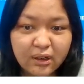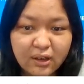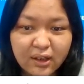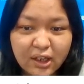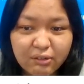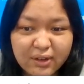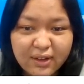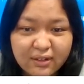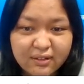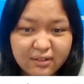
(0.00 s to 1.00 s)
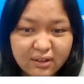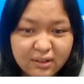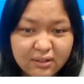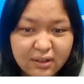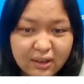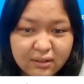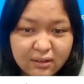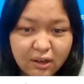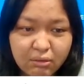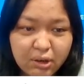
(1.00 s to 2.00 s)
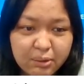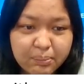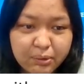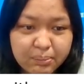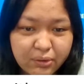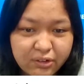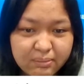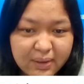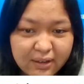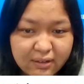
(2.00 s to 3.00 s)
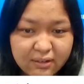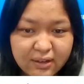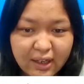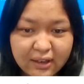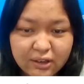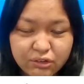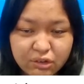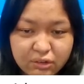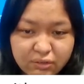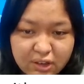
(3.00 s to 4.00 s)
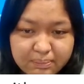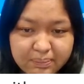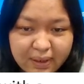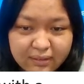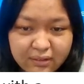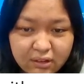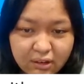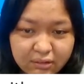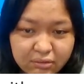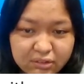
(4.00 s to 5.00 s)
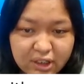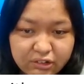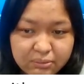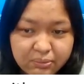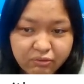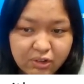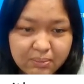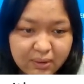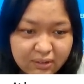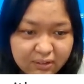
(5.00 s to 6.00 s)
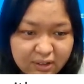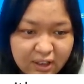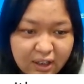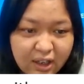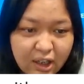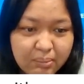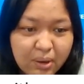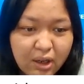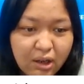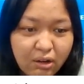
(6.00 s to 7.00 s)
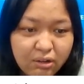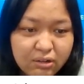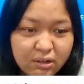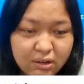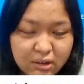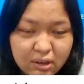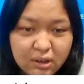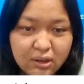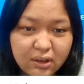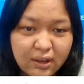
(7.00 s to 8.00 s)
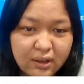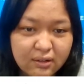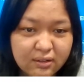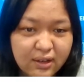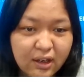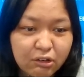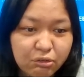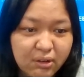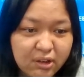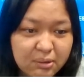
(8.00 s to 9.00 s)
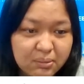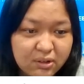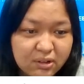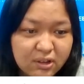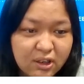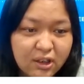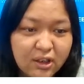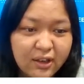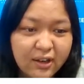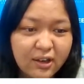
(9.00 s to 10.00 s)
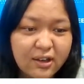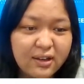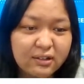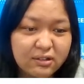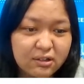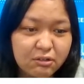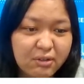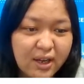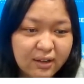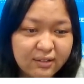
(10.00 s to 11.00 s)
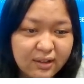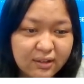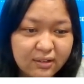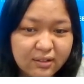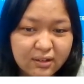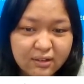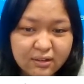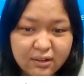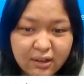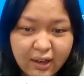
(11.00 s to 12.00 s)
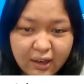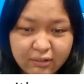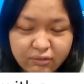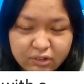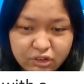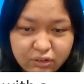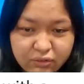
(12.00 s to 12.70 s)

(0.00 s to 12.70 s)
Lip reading: Here we can see that our proposed methods have achieved the best noise reduction performance among all the ANC algorithms. Here that the wireless ANCs have achieved